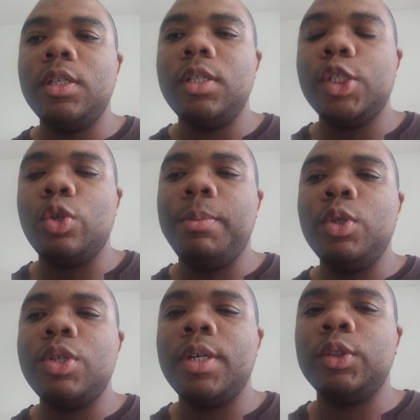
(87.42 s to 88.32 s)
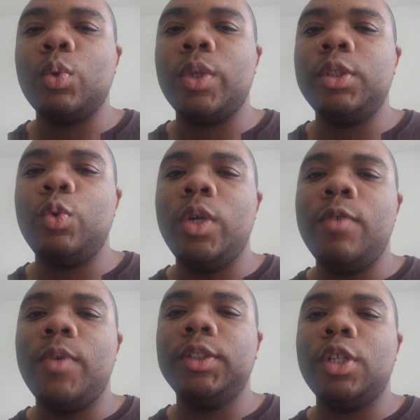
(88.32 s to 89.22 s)
distributions or to
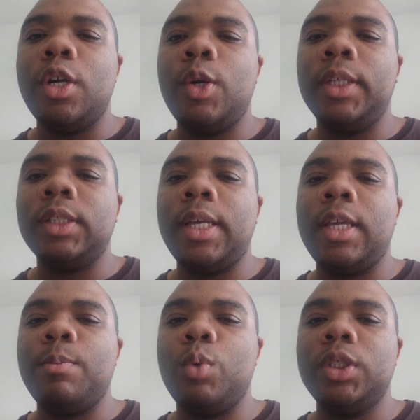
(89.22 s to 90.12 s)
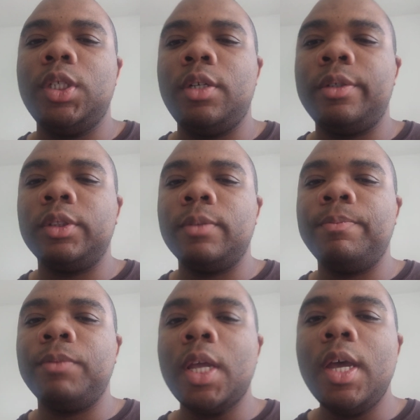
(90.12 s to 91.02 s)
reinvest the earnings and get more shares.
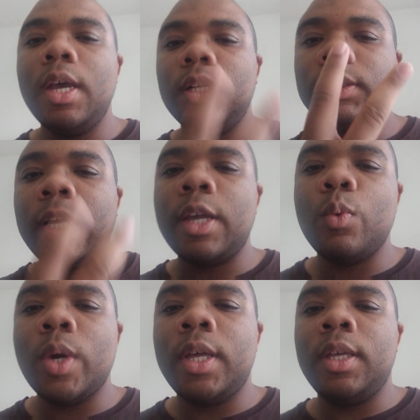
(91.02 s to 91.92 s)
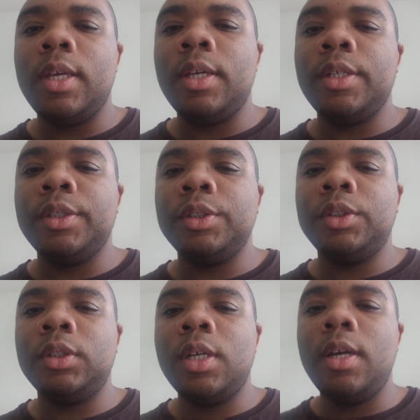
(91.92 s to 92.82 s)
Second way
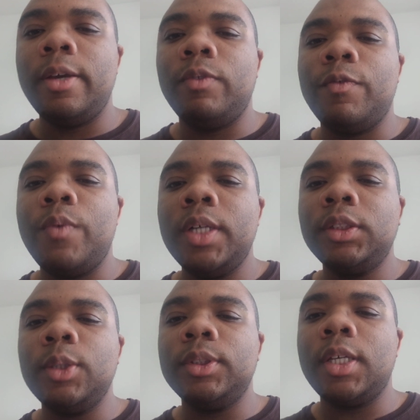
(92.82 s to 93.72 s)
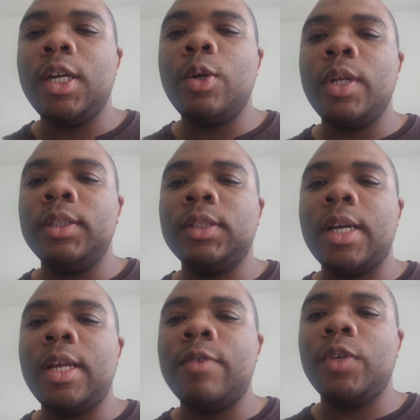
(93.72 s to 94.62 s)
is if the fund sells securities that
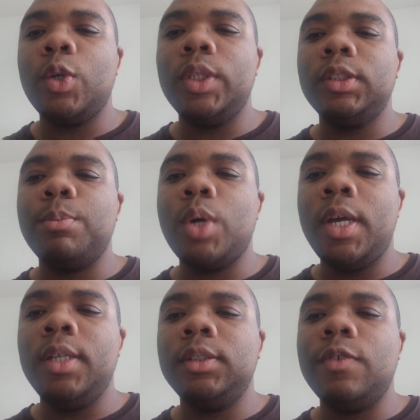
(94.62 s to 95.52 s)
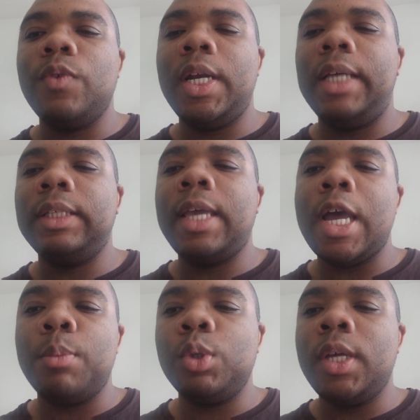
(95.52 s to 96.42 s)
have increased in price, the fund has a
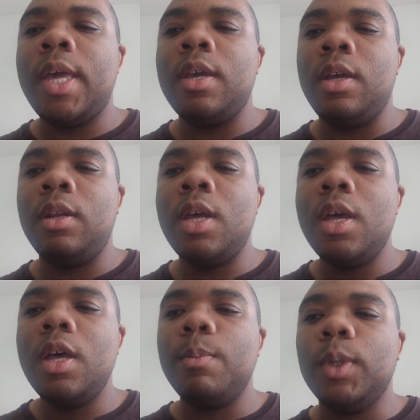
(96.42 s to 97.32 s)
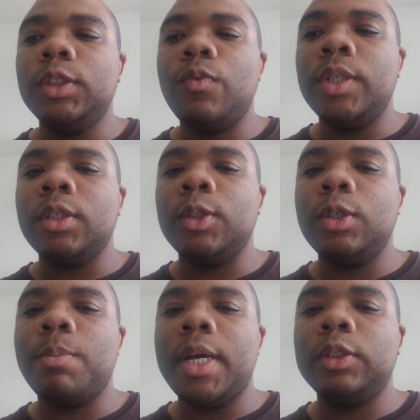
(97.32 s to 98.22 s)
capital gain. Most funds also
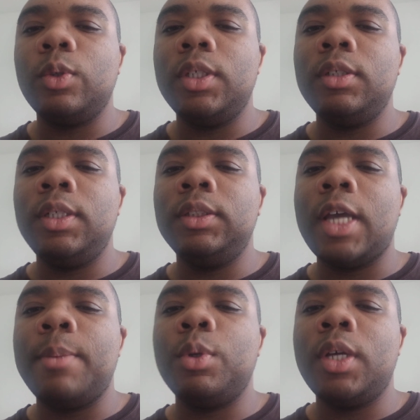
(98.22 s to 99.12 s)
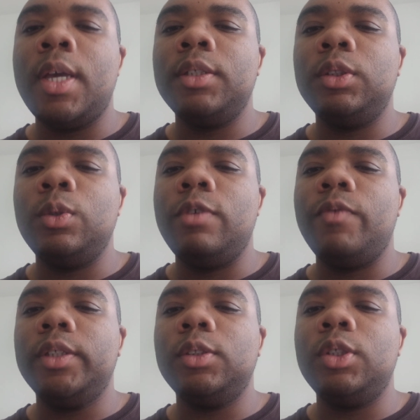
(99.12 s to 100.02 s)
pass on to these capital gains to
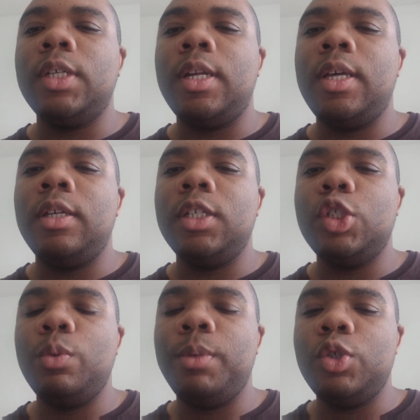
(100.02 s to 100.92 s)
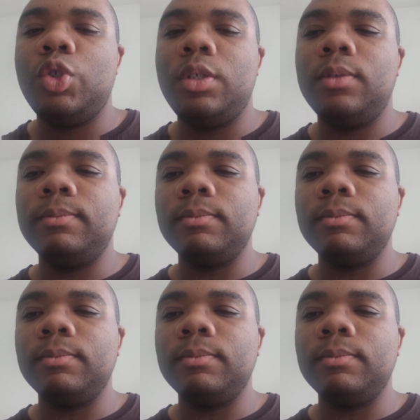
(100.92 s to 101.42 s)
investors in a distribution.